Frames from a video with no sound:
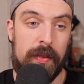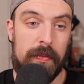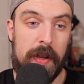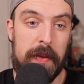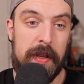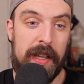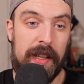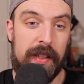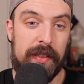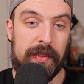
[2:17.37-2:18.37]

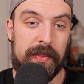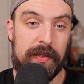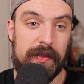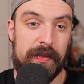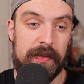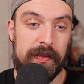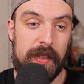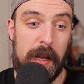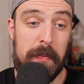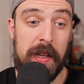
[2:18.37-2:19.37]
Maybe
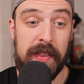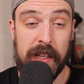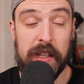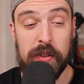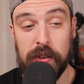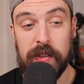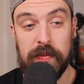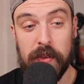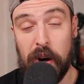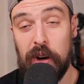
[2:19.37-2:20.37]
admit that you
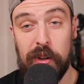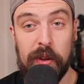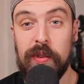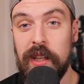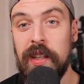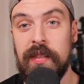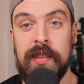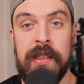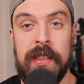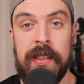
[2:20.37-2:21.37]
are lonely.
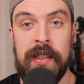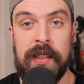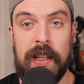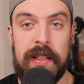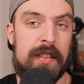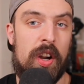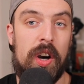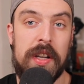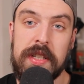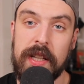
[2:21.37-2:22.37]
That's the
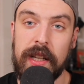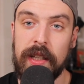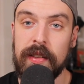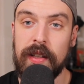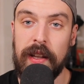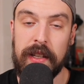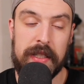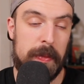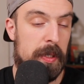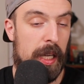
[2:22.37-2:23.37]
hardest thing, I think,
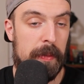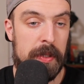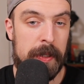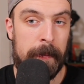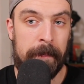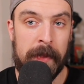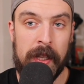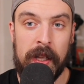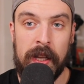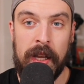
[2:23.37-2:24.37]
sometimes.
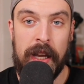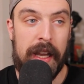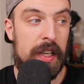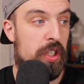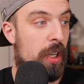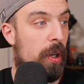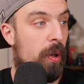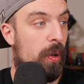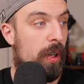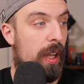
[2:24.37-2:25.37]
And
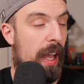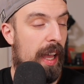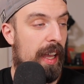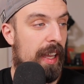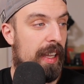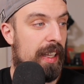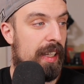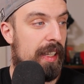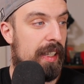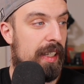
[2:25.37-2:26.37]
so
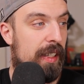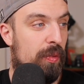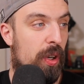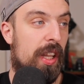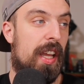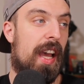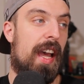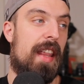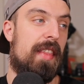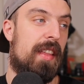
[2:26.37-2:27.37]

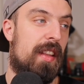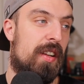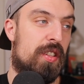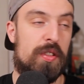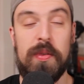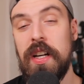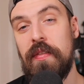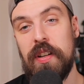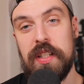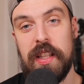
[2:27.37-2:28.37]
there's three
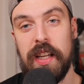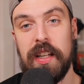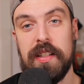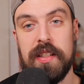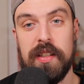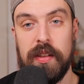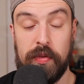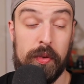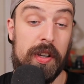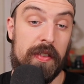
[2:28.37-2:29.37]
different things,
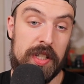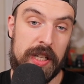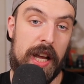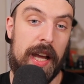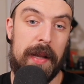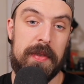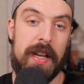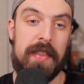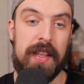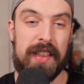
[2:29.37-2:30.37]
three different times.
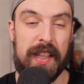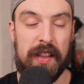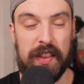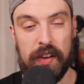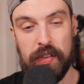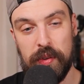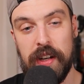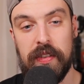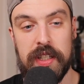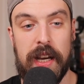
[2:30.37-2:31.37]
And I think that there are three
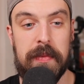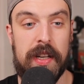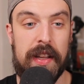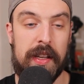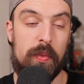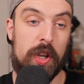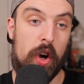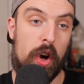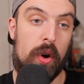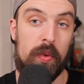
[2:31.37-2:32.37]
different times that I think we
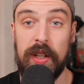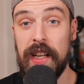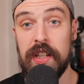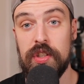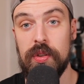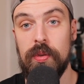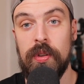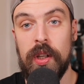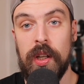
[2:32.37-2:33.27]
all relate to.